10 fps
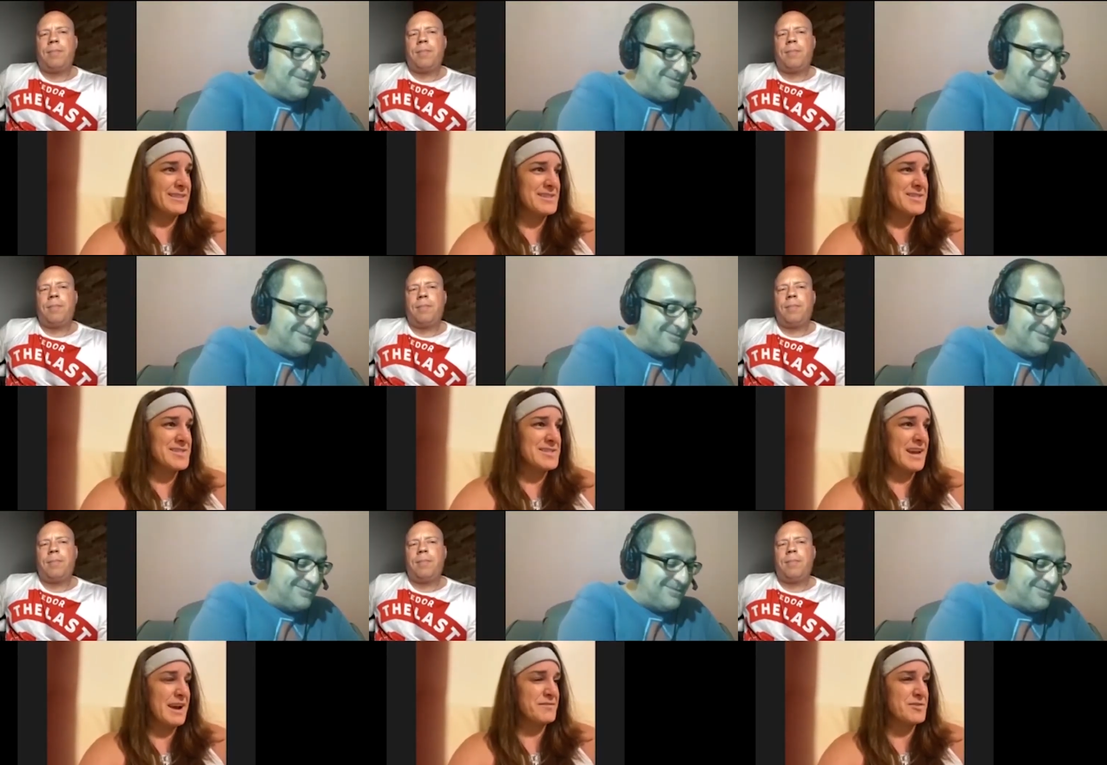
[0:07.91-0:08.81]
Speaker 1: Mm-hmm. this is
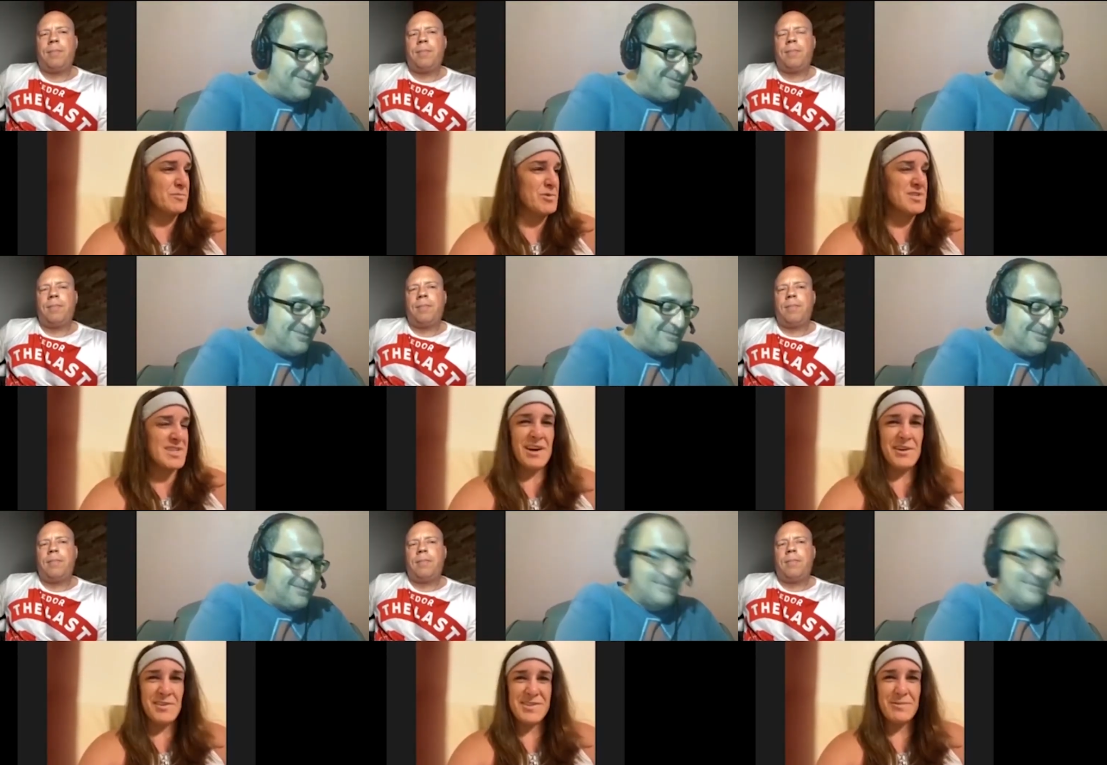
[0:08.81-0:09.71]
after
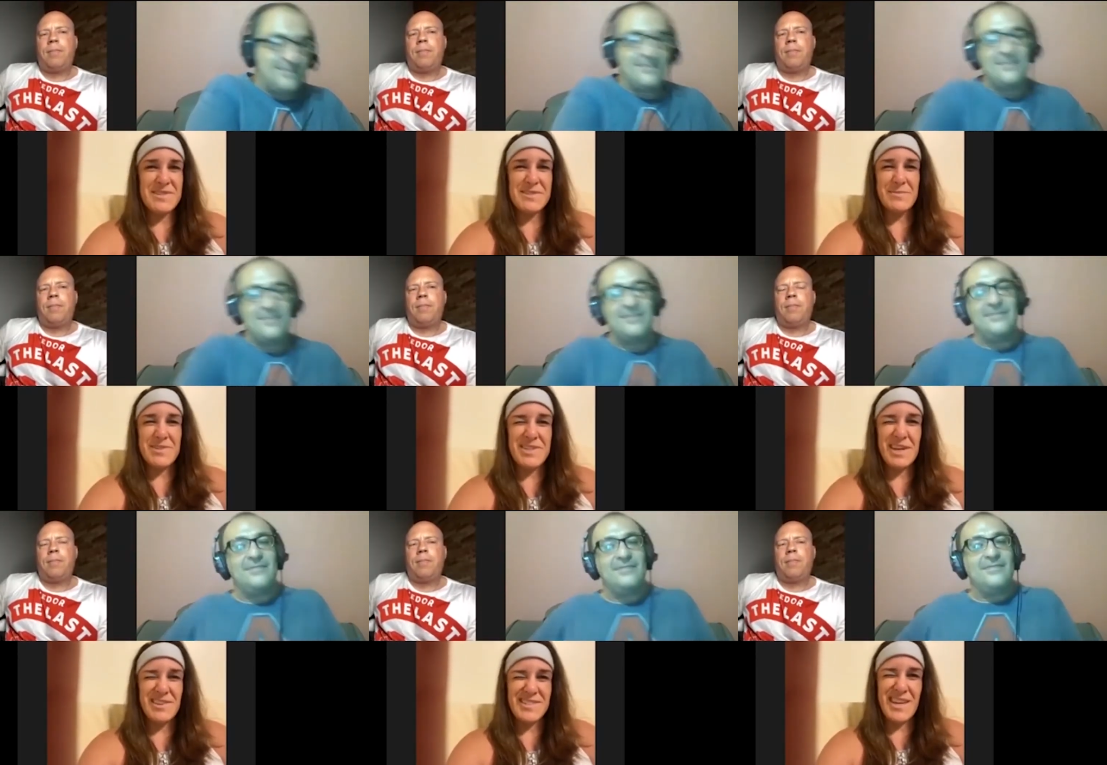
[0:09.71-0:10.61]
Musel's. It wasn't
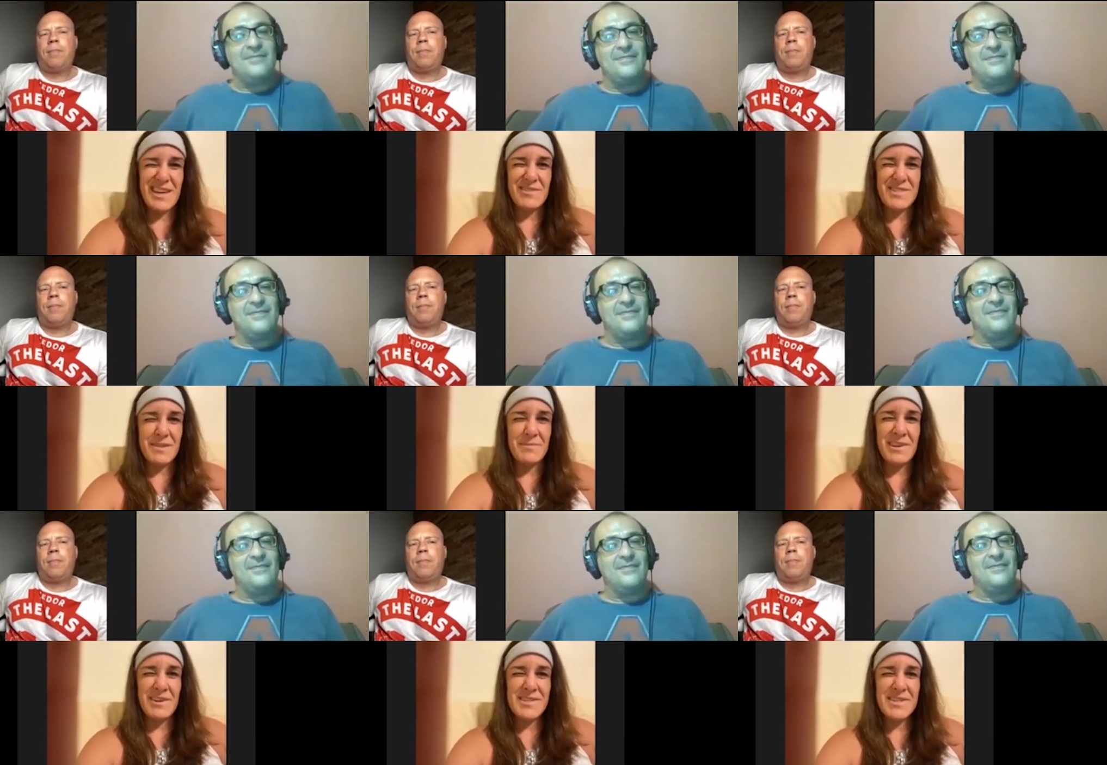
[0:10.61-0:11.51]
Musel's then, it was something
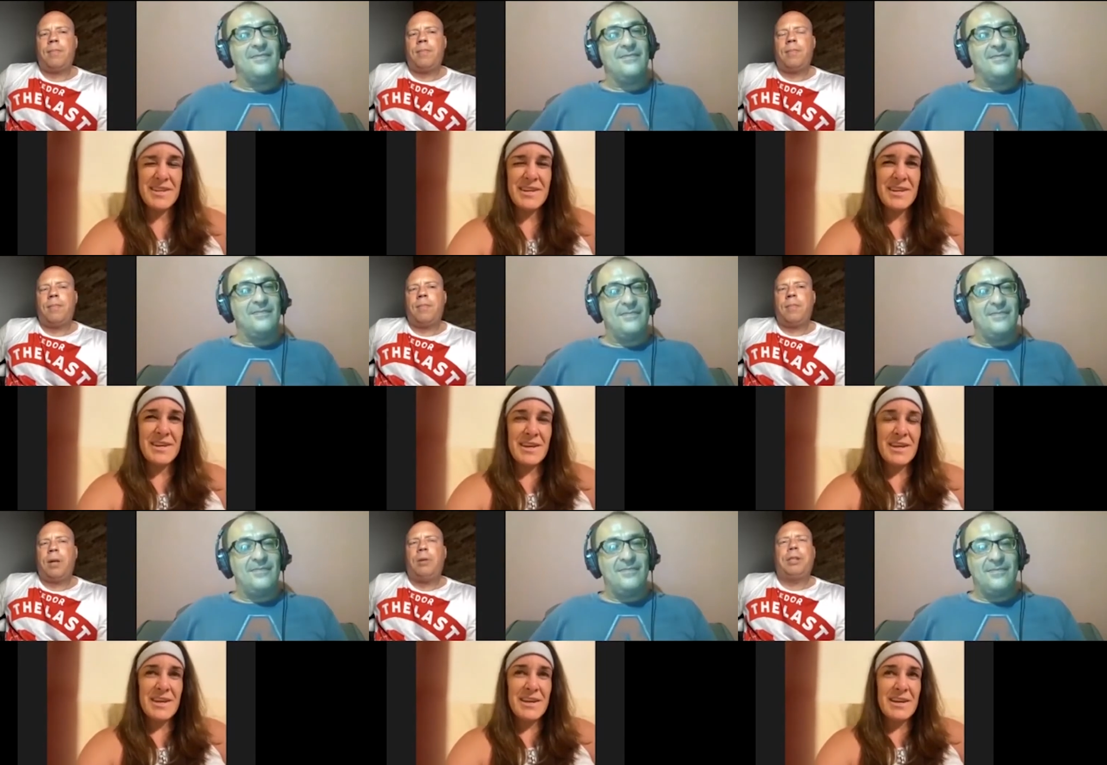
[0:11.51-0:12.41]
else.
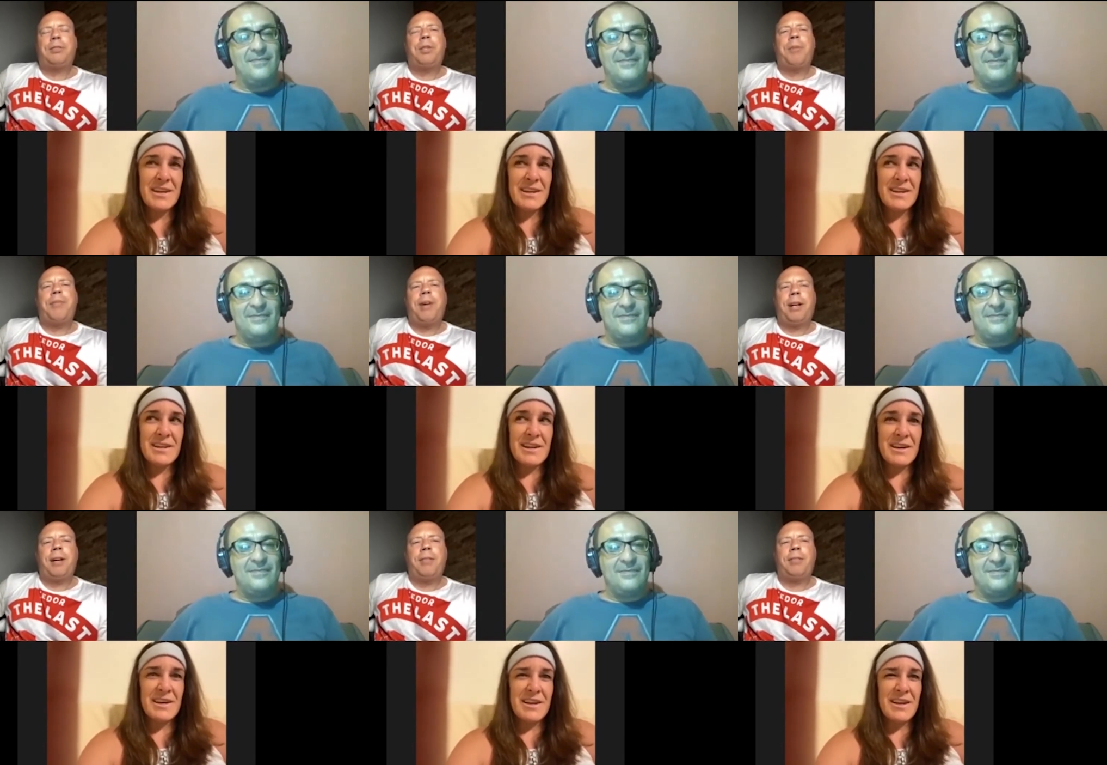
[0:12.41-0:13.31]
Speaker 2: It was like sub
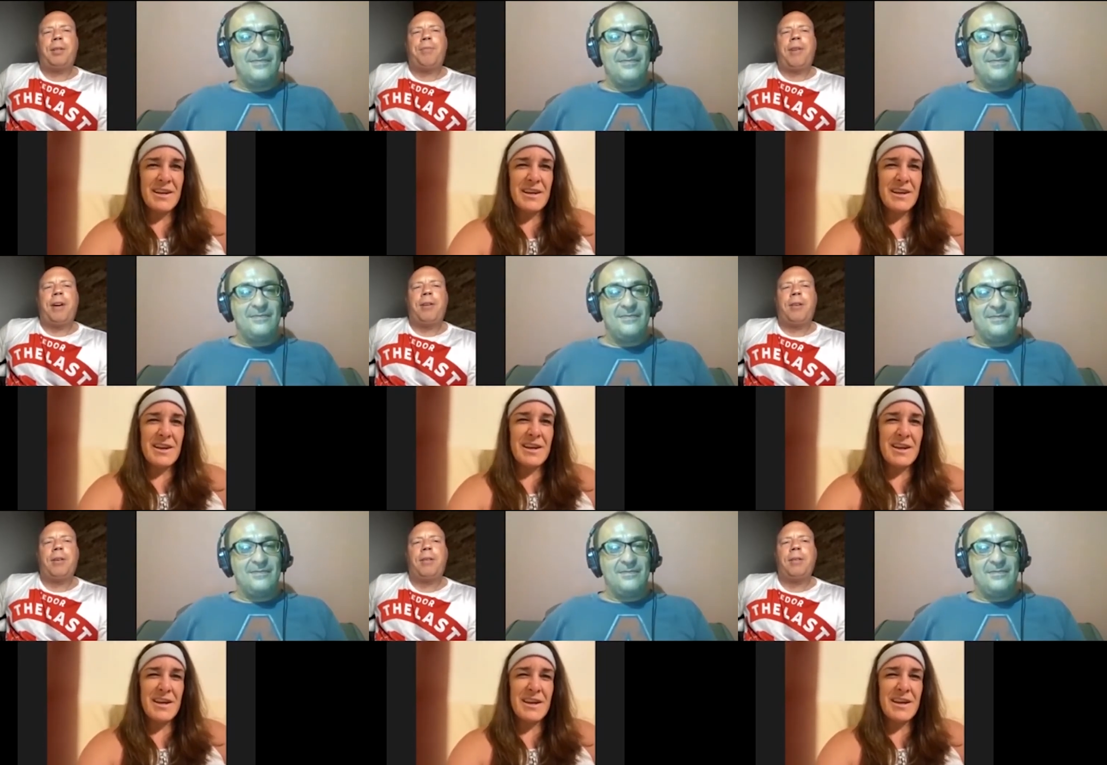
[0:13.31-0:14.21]
fighting, sub
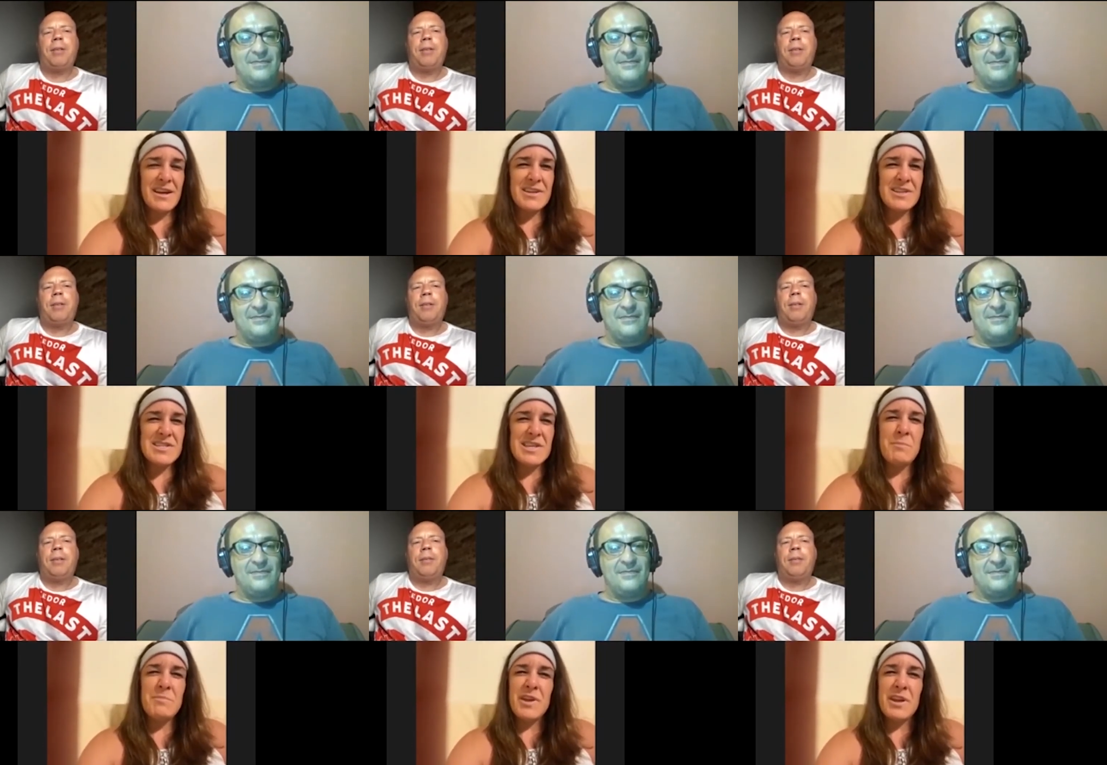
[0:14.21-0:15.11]
fighter.
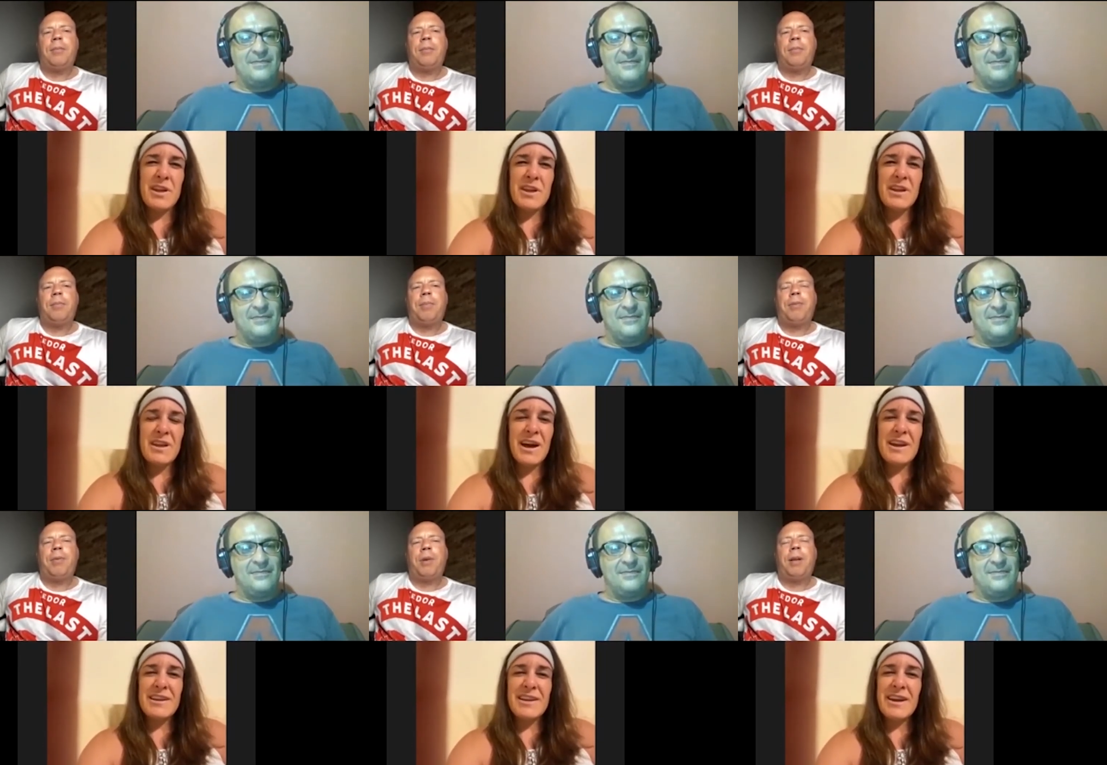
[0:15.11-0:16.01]
Speaker 1: Something. I
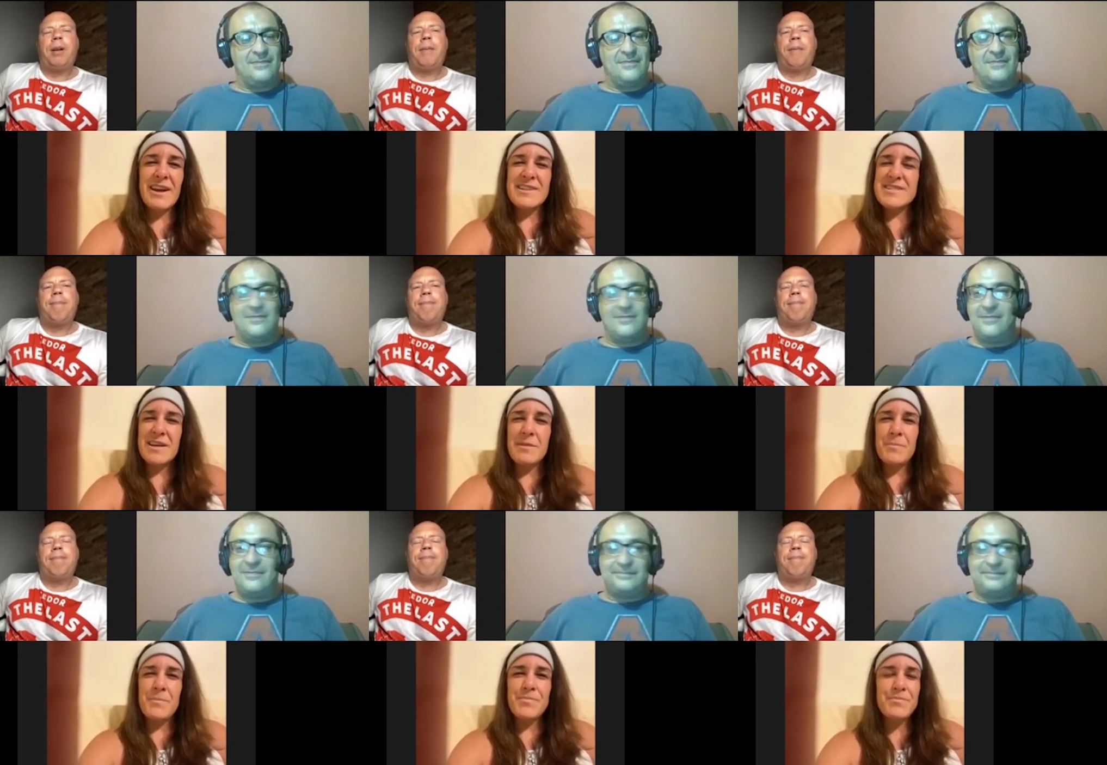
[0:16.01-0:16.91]
Before yeah, that. something.